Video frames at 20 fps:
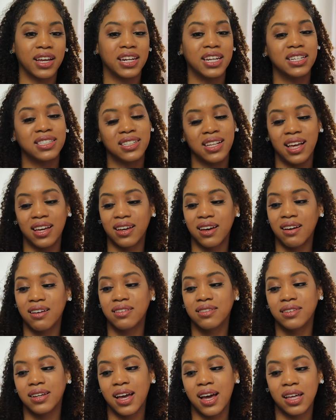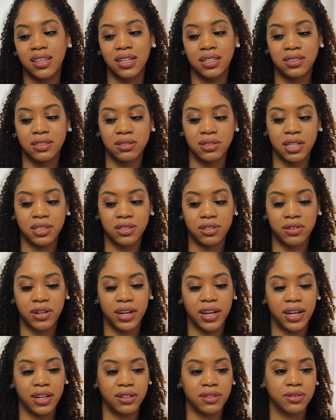And he's like, oh yeah, that's, that's
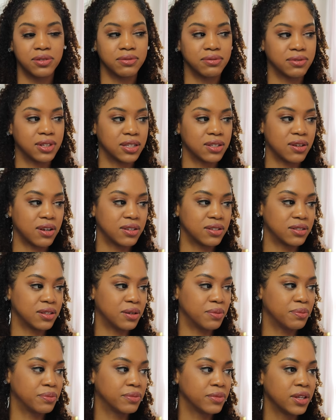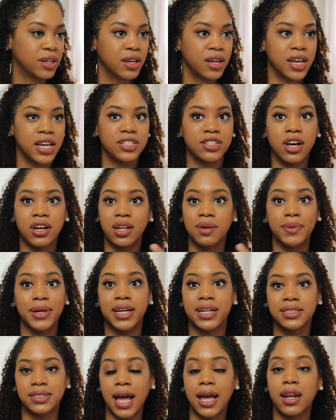great. That's awesome. He's not going to
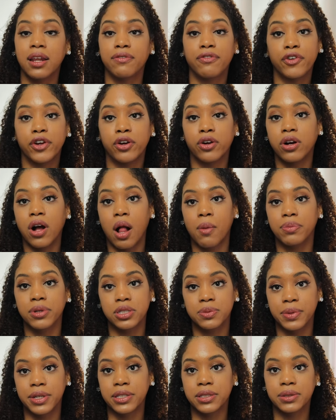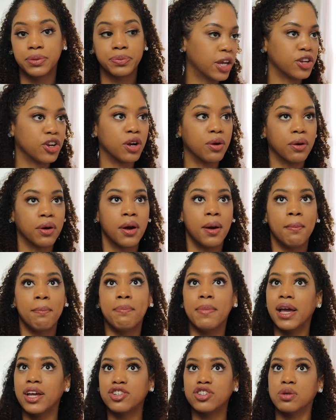be excited for your accomplishments and your
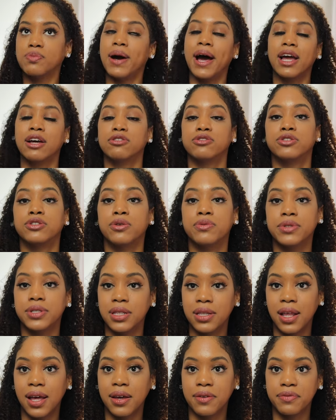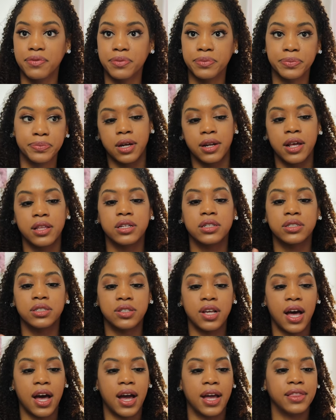major milestones in life. Another
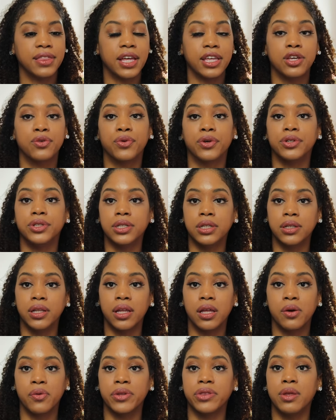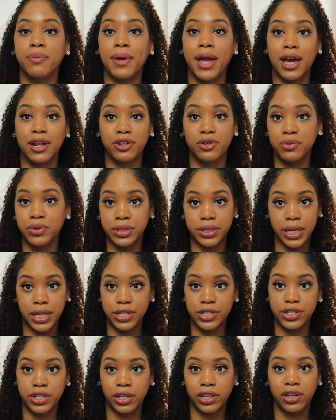sign that you are dealing with a man who is
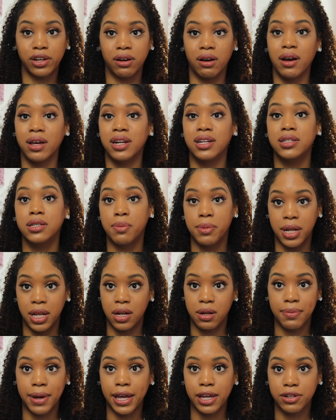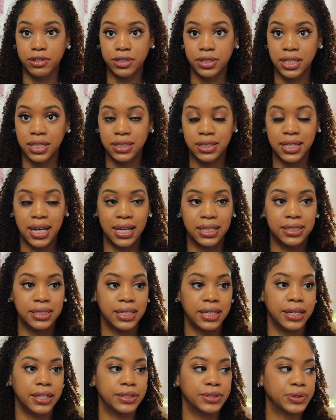insecure and intimidated by your
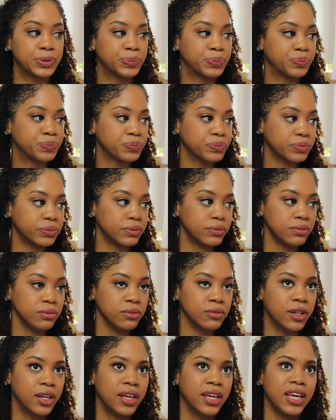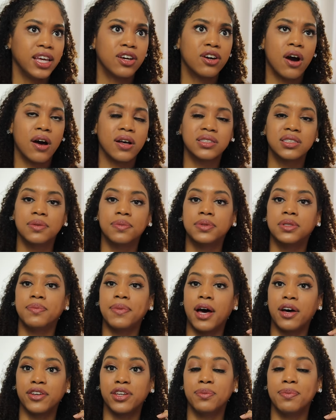success is he gossips
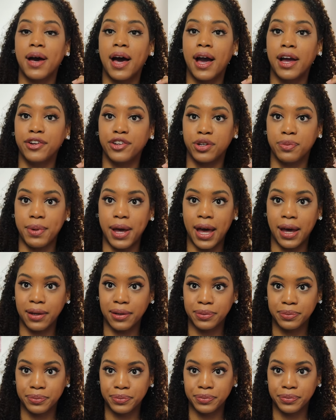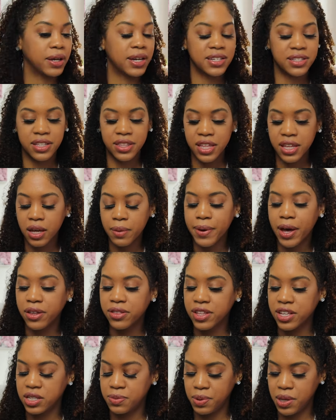about you behind your back. Because the thing
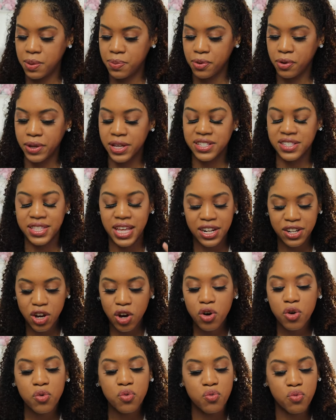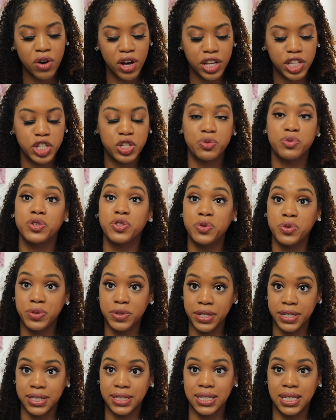about these people is they don't want you to
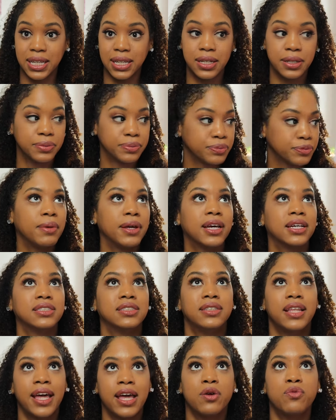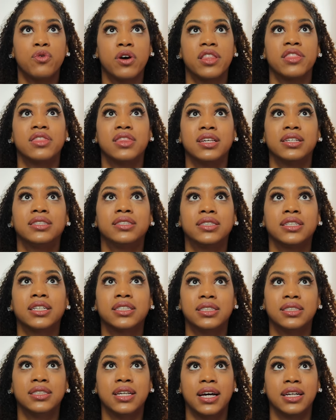succeed because they want this
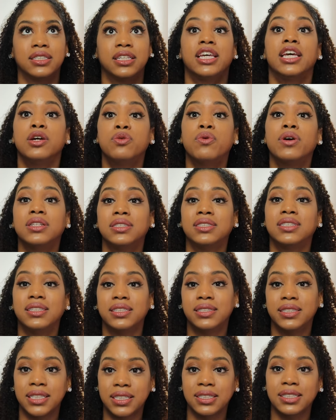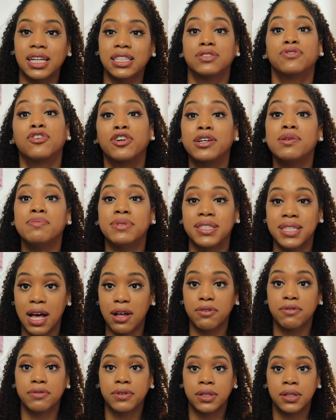success. He wants this success for
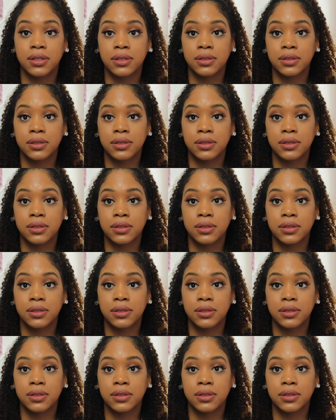himself.